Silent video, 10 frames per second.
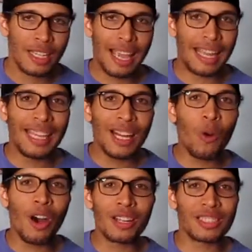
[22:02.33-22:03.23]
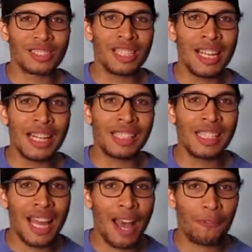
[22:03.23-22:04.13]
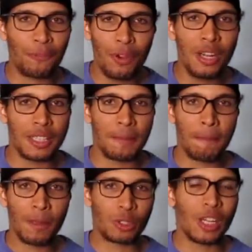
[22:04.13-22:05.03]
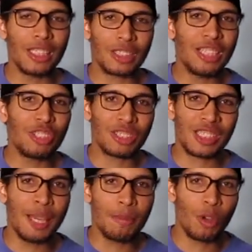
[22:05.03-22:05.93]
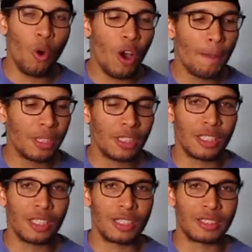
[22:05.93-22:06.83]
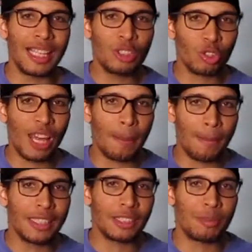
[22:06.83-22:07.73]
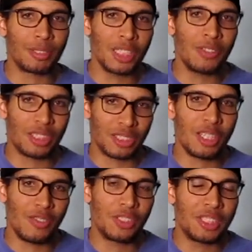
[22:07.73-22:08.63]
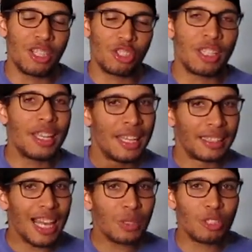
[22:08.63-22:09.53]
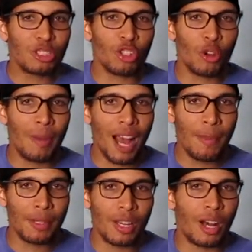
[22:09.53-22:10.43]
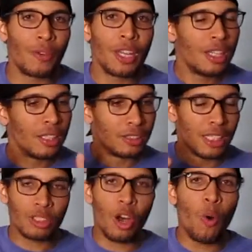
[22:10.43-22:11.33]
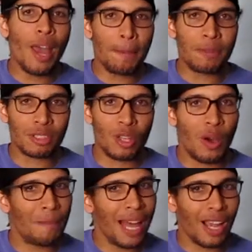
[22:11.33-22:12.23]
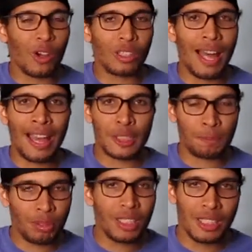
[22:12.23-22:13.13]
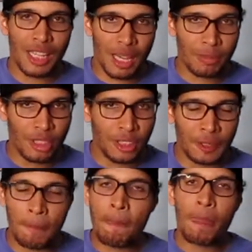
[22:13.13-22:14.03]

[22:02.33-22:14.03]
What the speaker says: And they don't understand that they're not funny. So they just keep going because they try to make themselves the center of attention. That's what this shit remind me of. This whole episode, I'm not gonna lie, is pretty damn good.